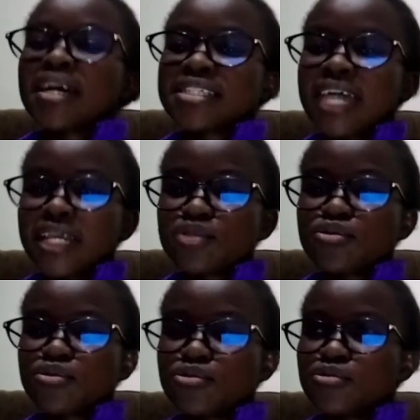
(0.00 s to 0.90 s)
a
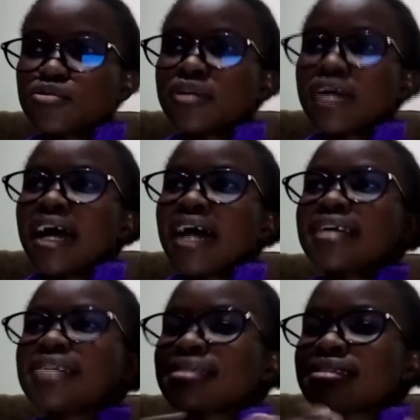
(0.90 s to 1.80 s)
child to do,
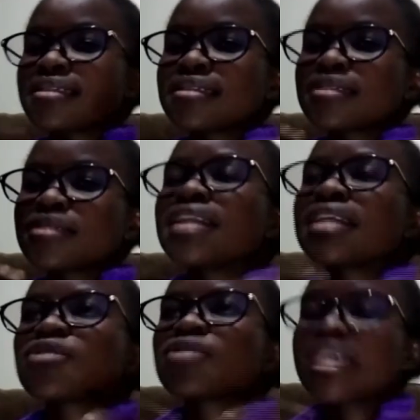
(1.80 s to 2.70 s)
it's, it's, it's
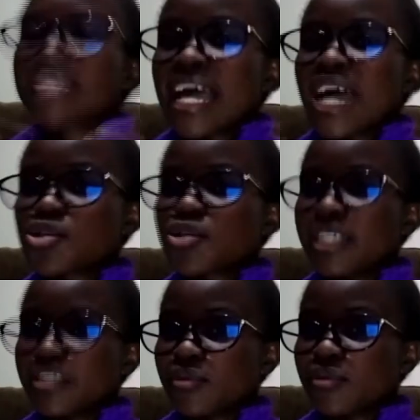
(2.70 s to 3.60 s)
that's not the
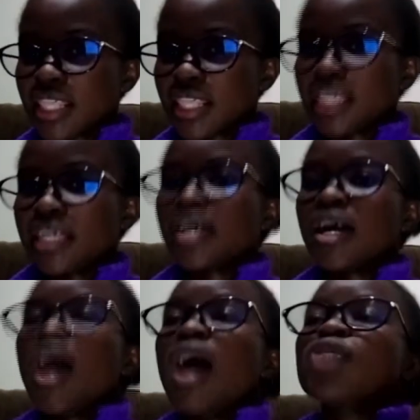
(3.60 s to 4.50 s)
actual name of the
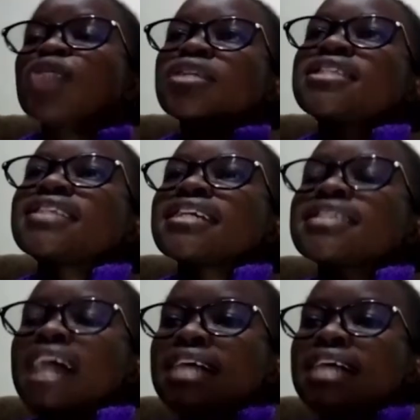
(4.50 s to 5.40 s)
thing. So it's just
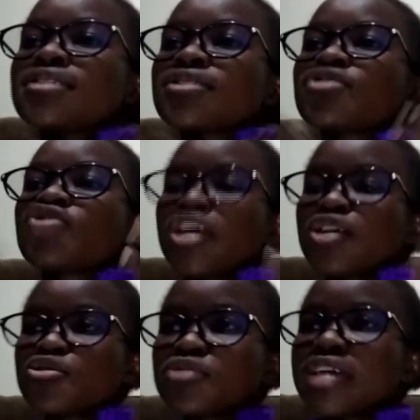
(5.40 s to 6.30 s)
us just
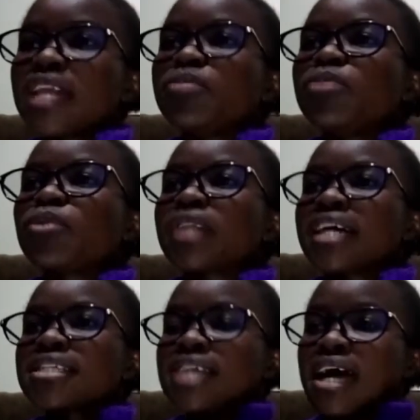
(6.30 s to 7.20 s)
trying to tell people
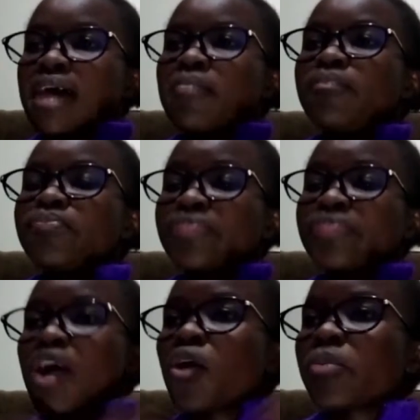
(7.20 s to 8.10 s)
that um,
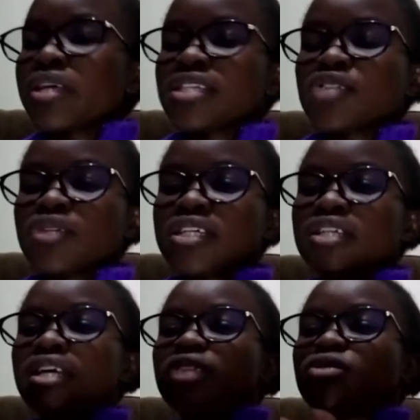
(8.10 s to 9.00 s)
corporate sexual
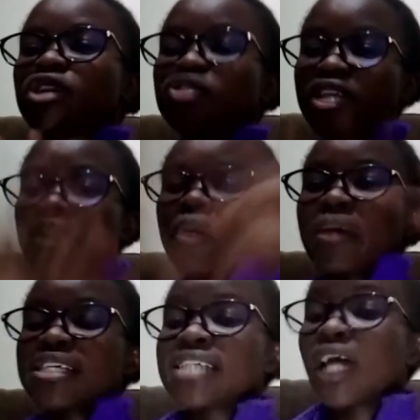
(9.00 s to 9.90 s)
education
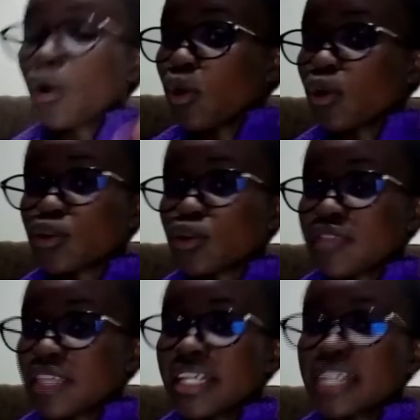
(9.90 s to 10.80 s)
encompasses a whole lot
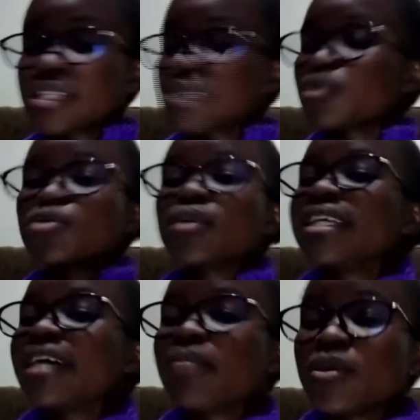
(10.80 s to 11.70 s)
of things. It's not
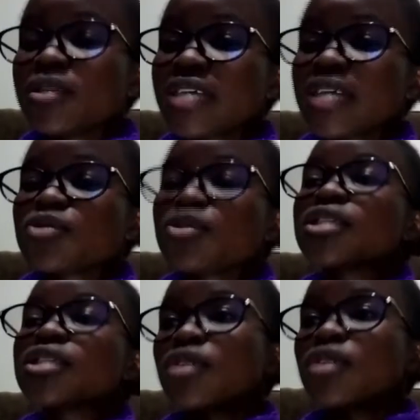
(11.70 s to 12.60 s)
only about sex. So
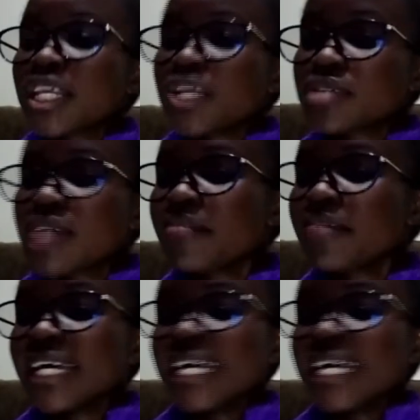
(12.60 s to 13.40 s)
it's not a new term.